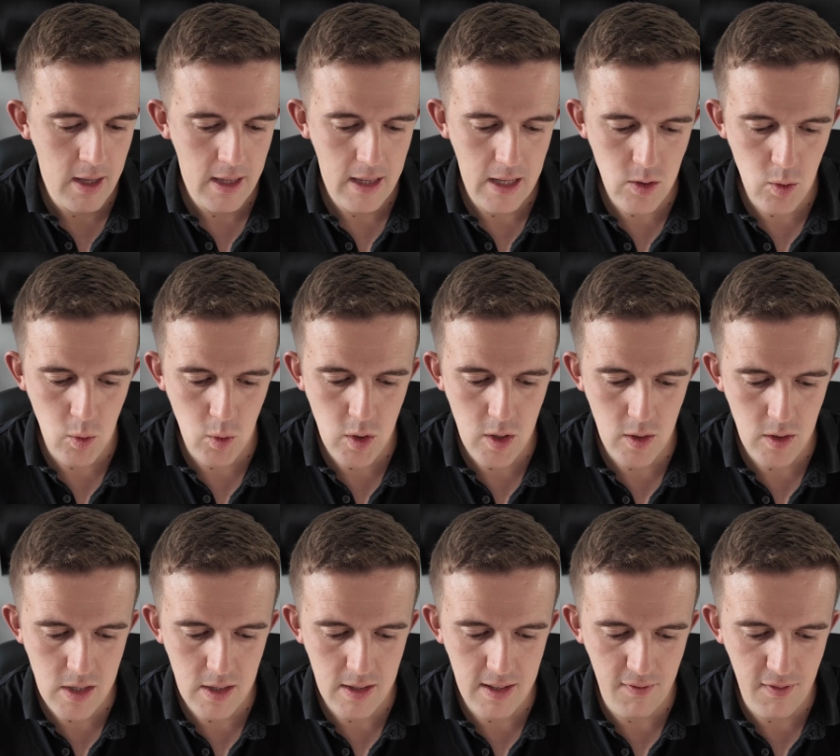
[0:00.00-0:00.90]
There's all
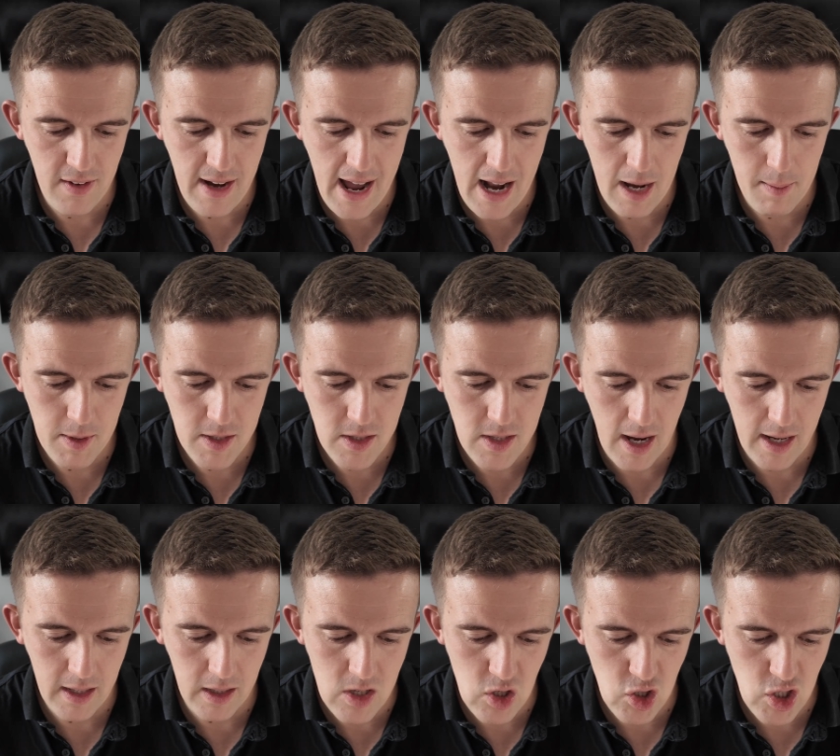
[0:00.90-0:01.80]
sorts of different elements that I
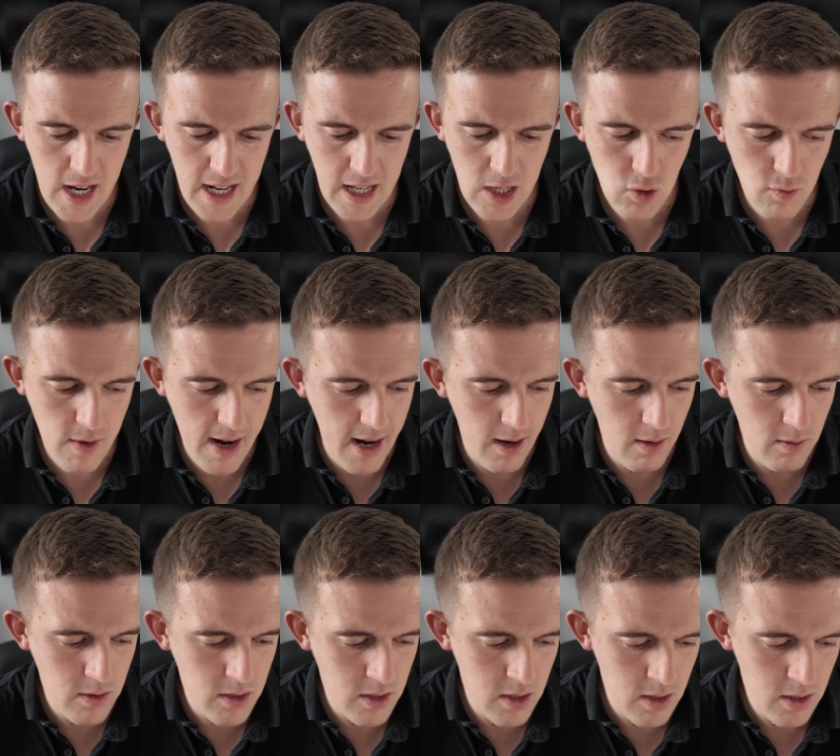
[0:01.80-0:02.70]
can change around.